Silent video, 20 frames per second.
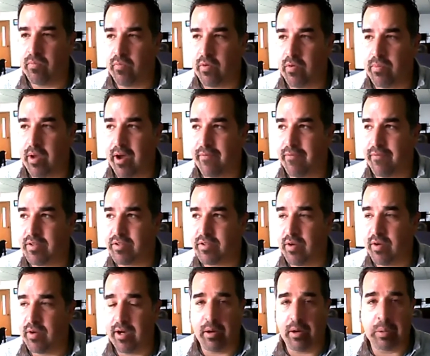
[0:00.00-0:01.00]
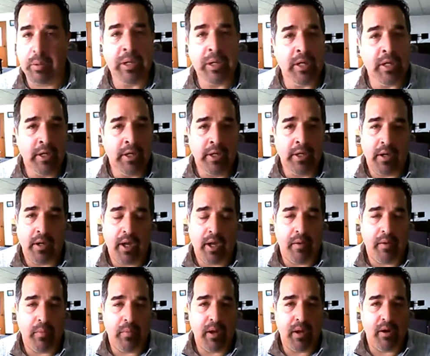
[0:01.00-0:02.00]
the office. Right now,
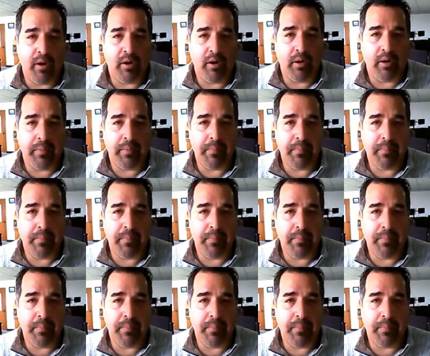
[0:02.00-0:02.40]
we are